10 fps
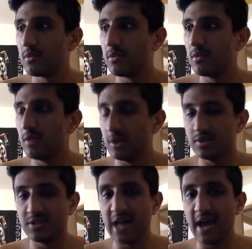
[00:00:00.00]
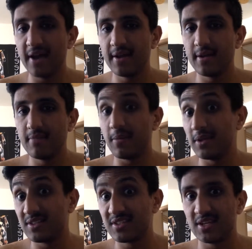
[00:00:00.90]
There's that. Maybe
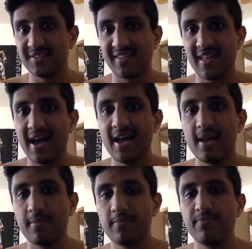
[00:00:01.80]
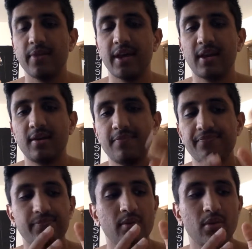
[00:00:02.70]
it's because of that. And like
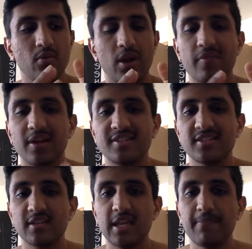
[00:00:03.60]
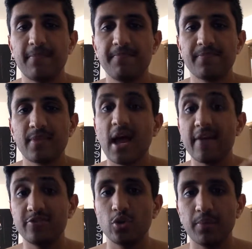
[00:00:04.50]
whenever I sleep, I
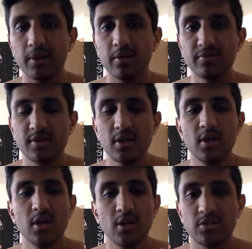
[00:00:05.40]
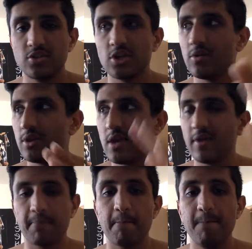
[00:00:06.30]
have two pillows. So generally you have
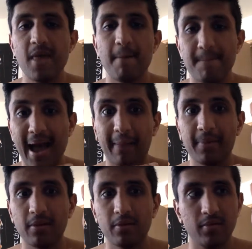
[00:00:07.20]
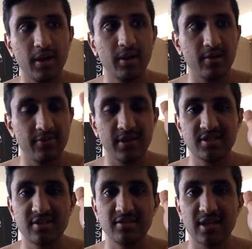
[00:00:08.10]
like that back pillow, right?
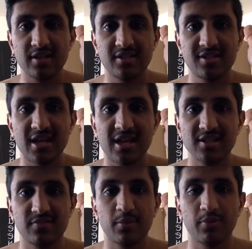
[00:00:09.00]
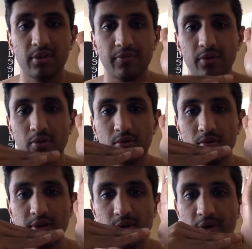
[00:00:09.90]
That stands perfectly vertical,
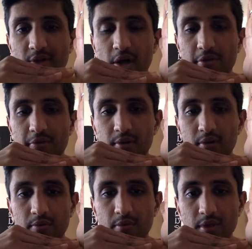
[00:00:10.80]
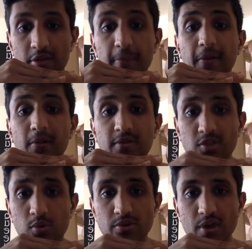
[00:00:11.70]
and then you have the other pillow
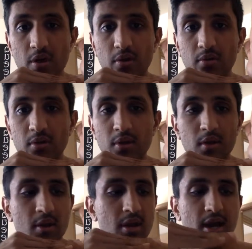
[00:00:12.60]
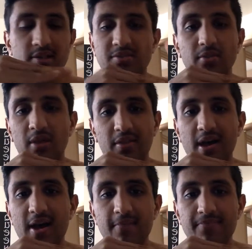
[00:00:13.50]
that's horizontal, and it's literally like
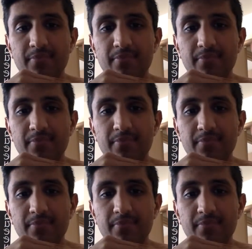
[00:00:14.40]
that.